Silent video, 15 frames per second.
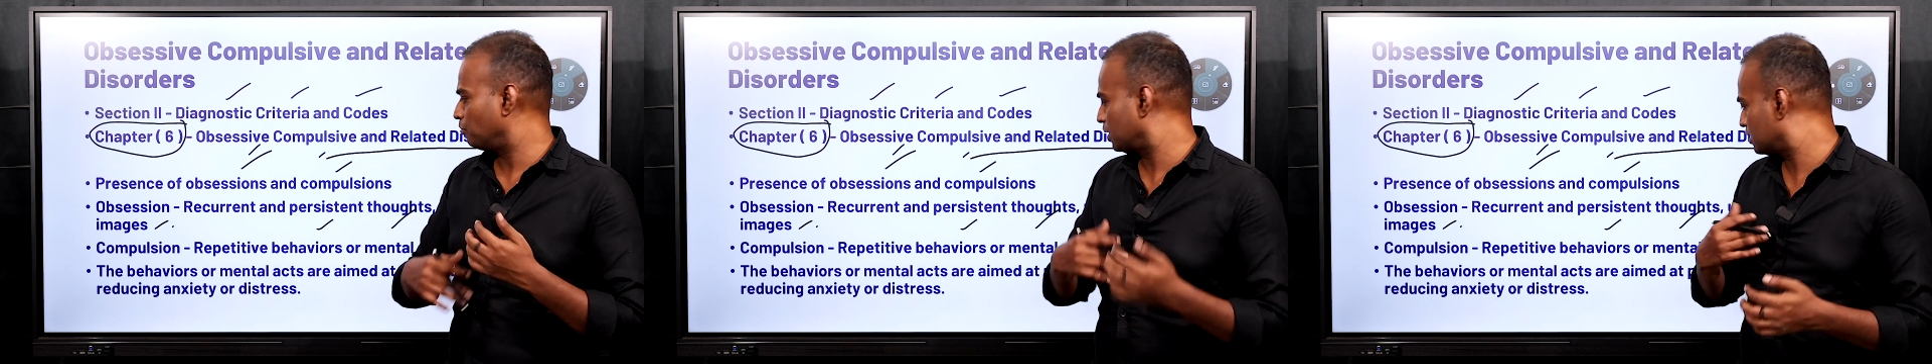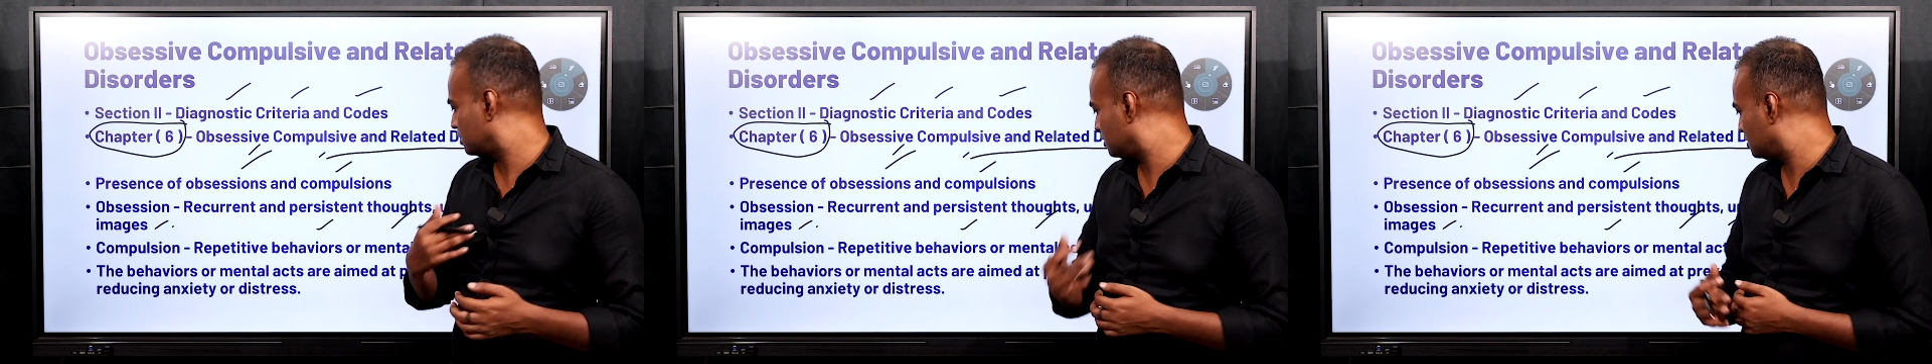
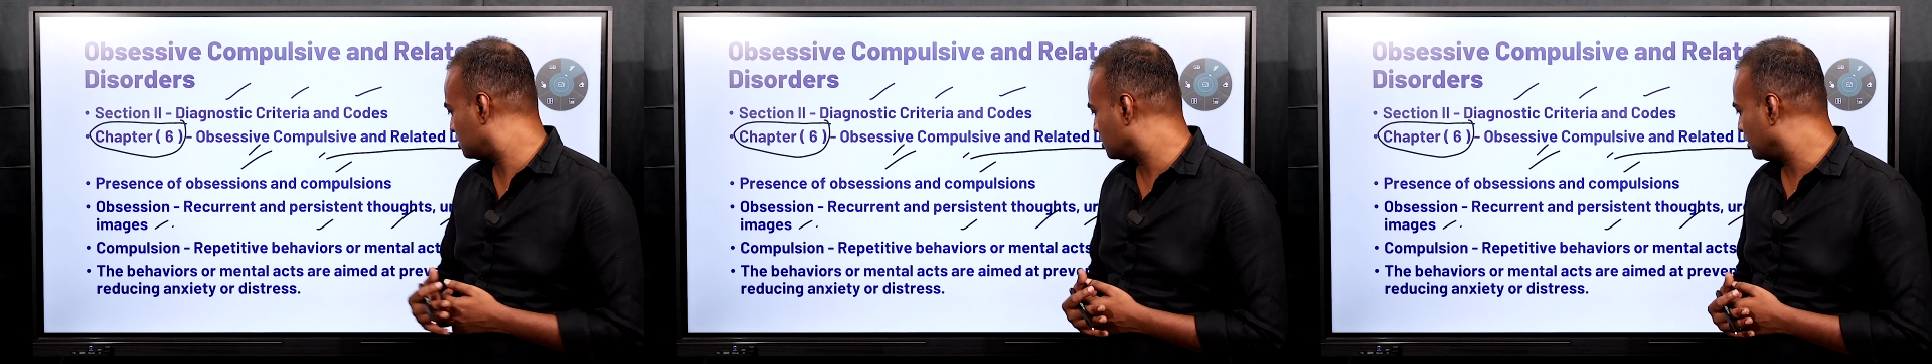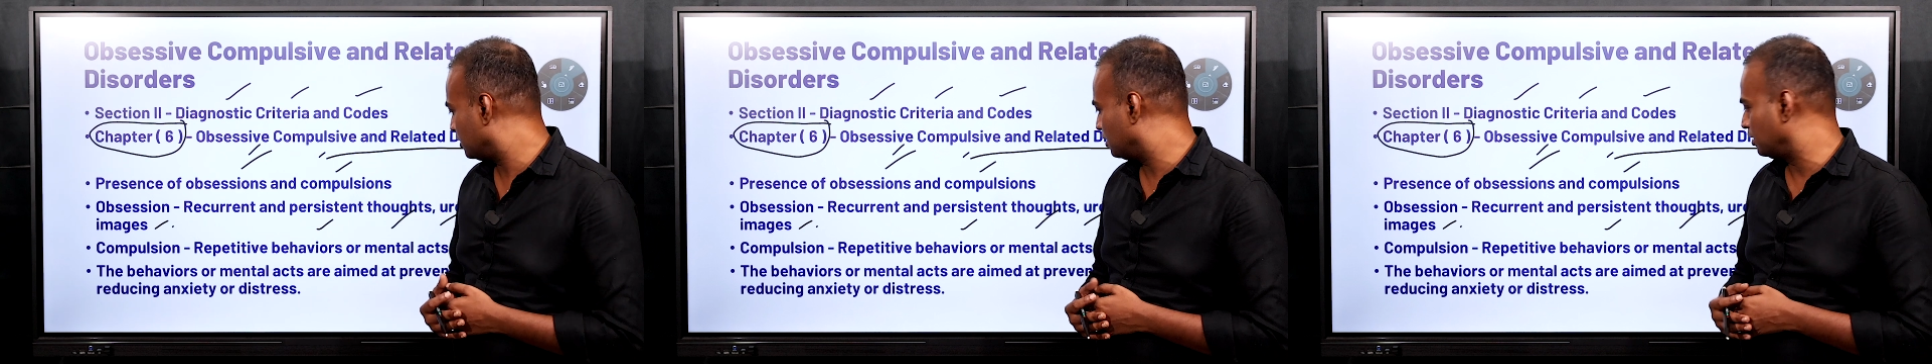
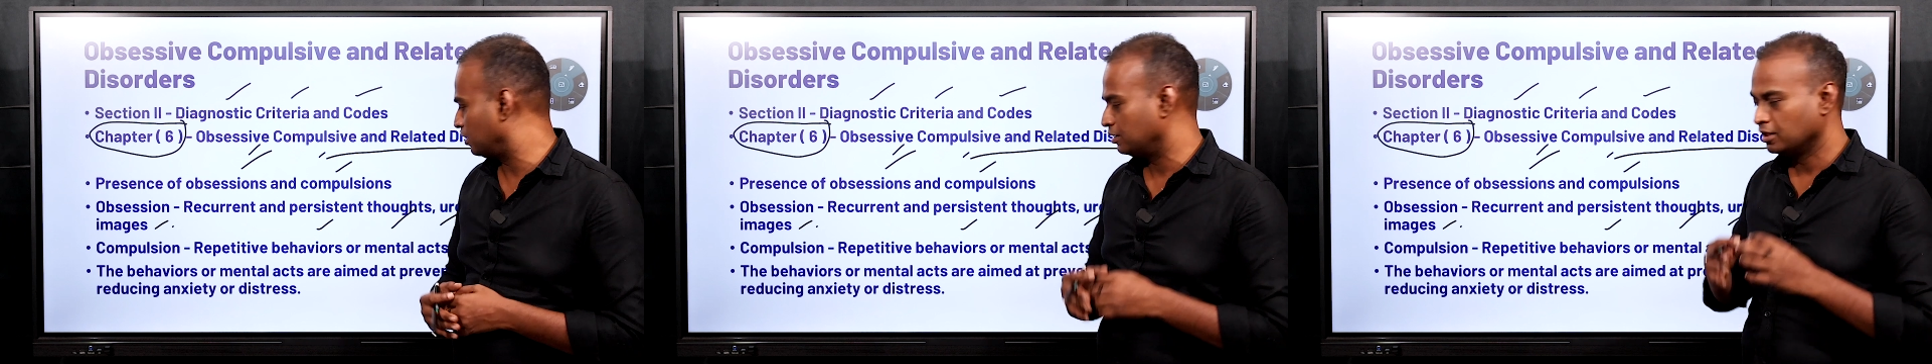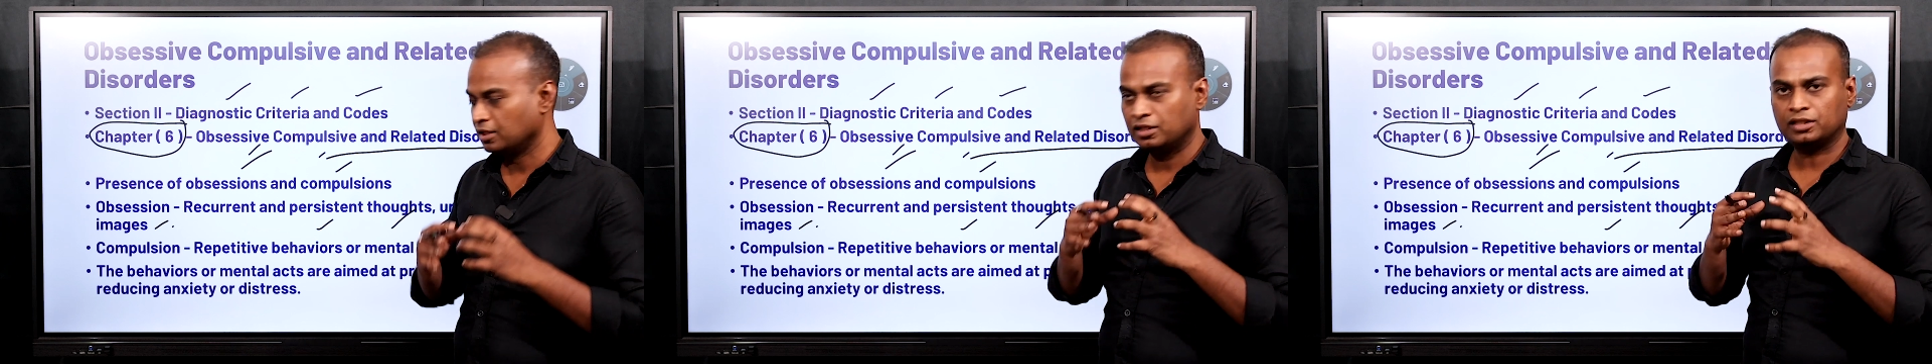
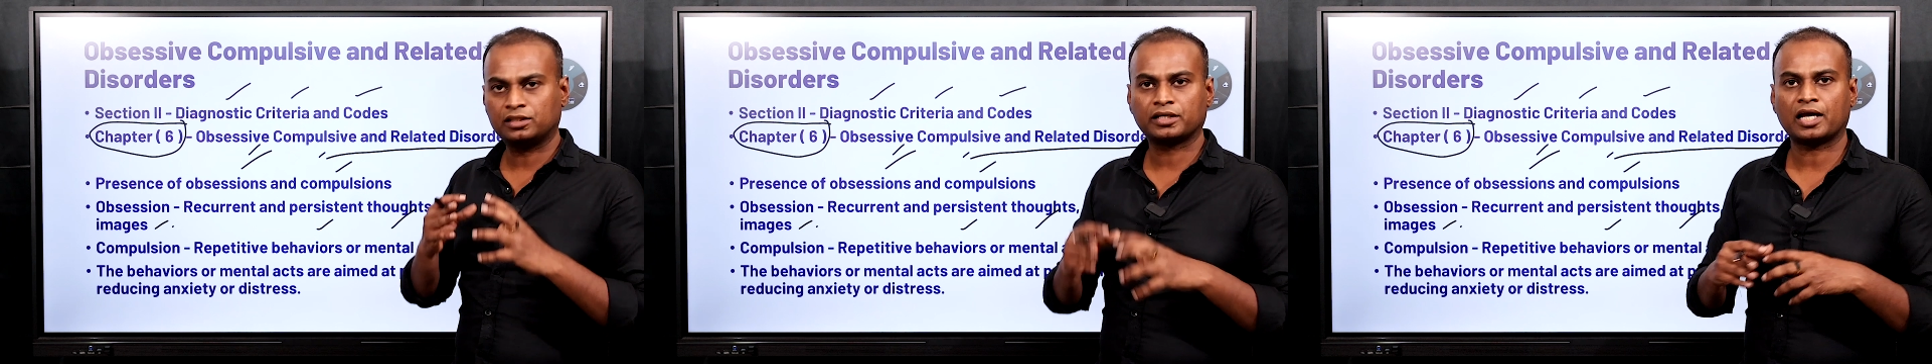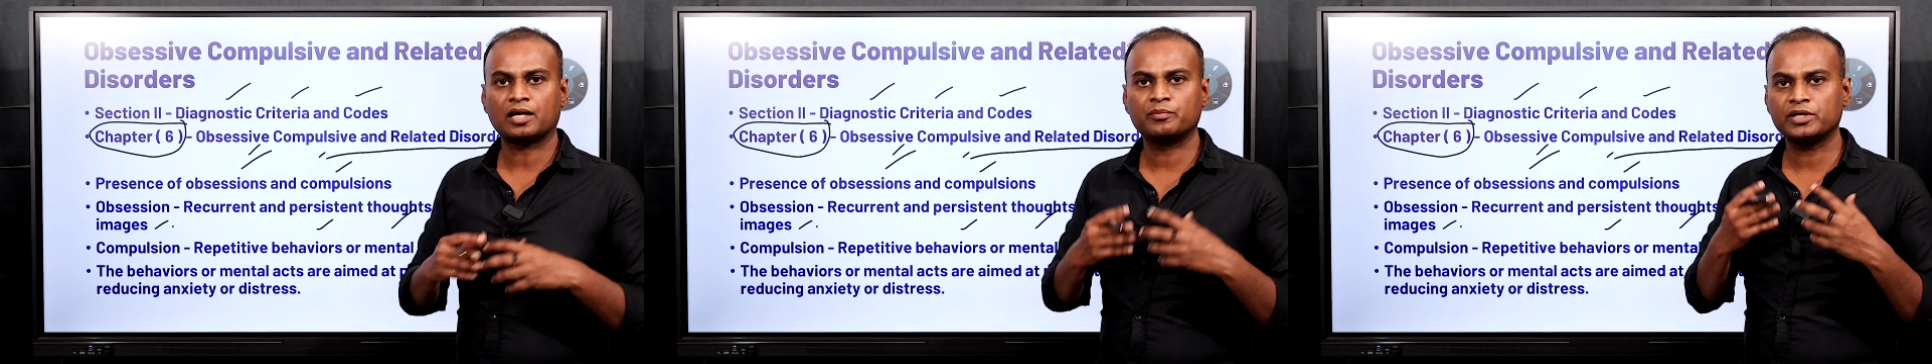persistently,
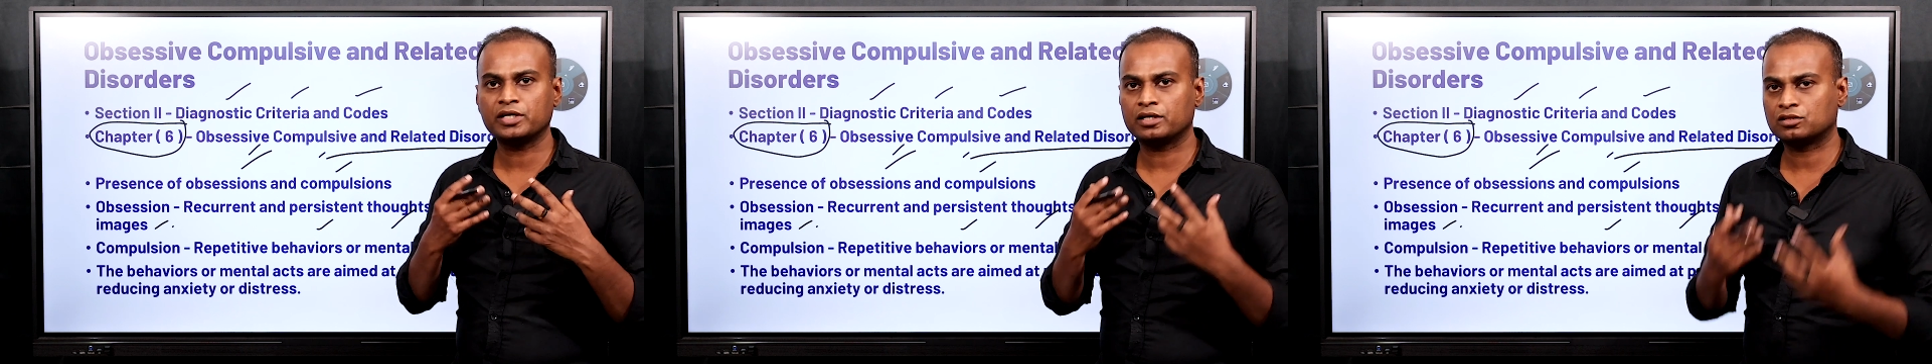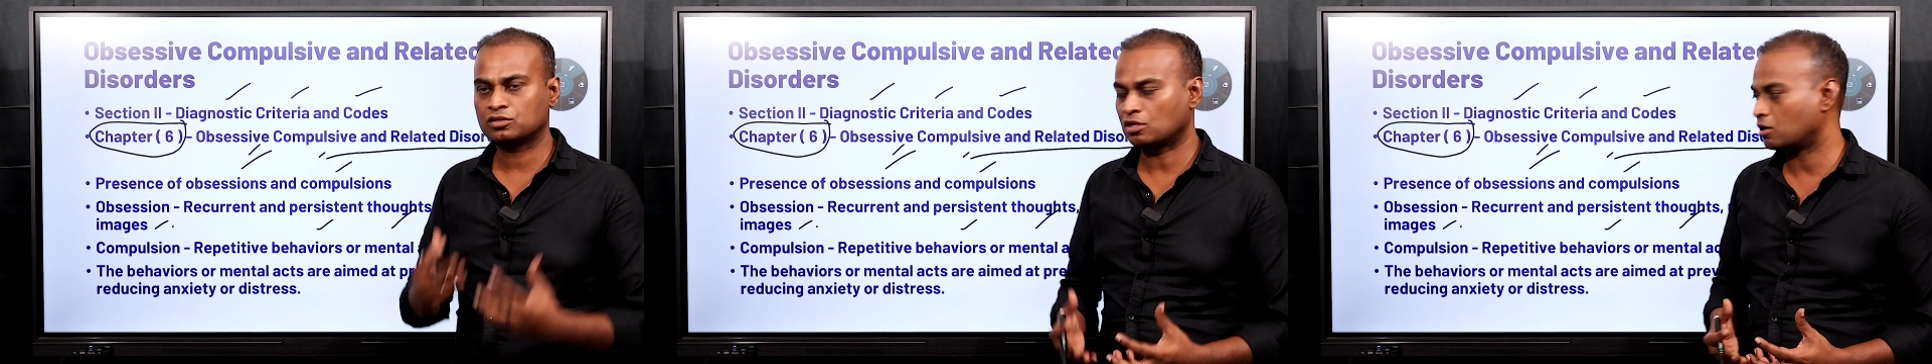it can
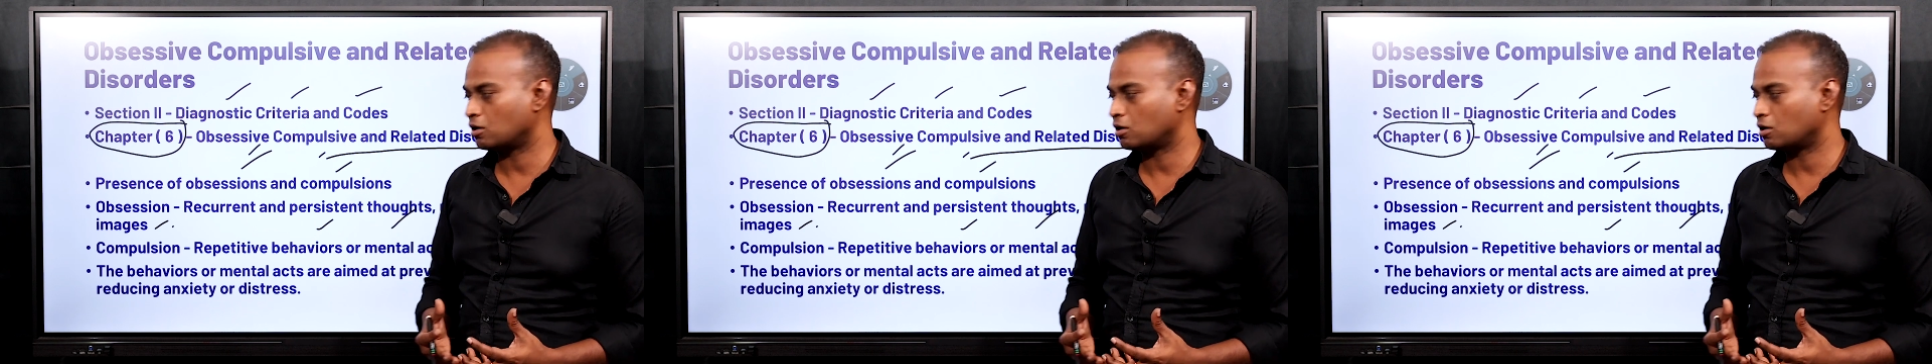be a